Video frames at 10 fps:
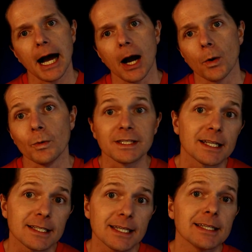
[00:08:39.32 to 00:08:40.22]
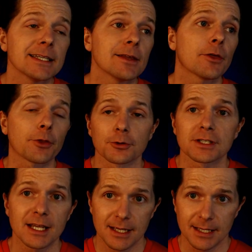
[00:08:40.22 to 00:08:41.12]
Wednesday's easy.
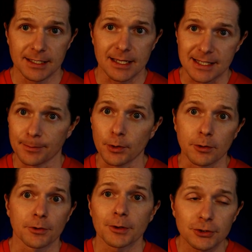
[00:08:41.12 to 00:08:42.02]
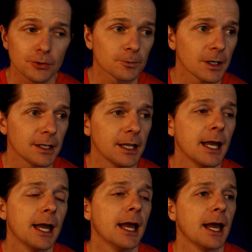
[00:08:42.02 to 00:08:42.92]
Thursday is a tempo or a threshold run.
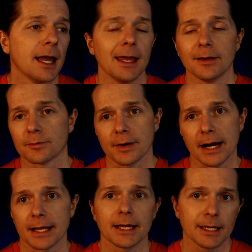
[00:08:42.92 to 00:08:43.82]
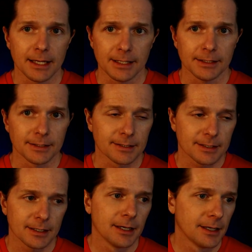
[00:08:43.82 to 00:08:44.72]
And Friday
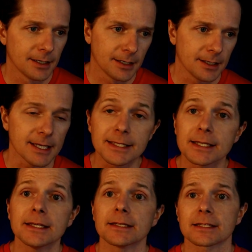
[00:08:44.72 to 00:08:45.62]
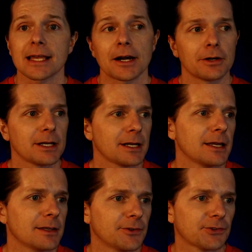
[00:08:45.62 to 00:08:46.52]
is easy. Saturday
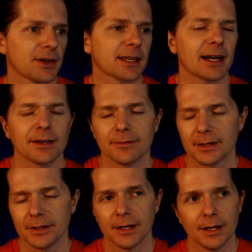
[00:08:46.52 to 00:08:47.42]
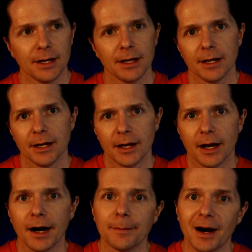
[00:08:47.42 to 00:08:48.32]
is like kind of a
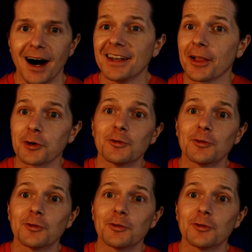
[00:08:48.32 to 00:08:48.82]
another